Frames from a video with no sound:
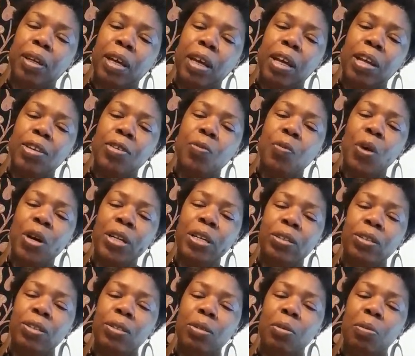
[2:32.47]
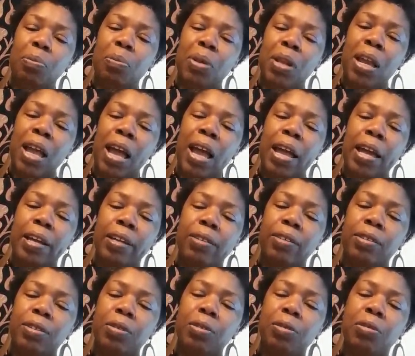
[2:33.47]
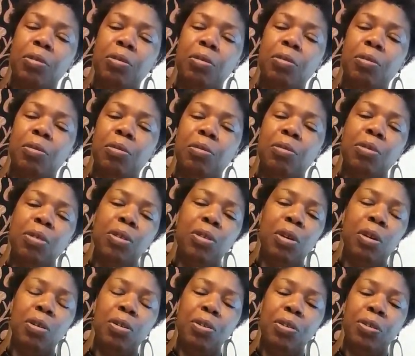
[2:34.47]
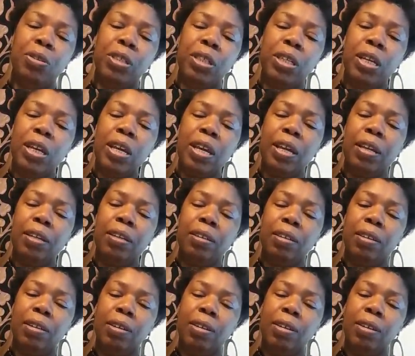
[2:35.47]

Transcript: and you want it to apply to, you know, your skin,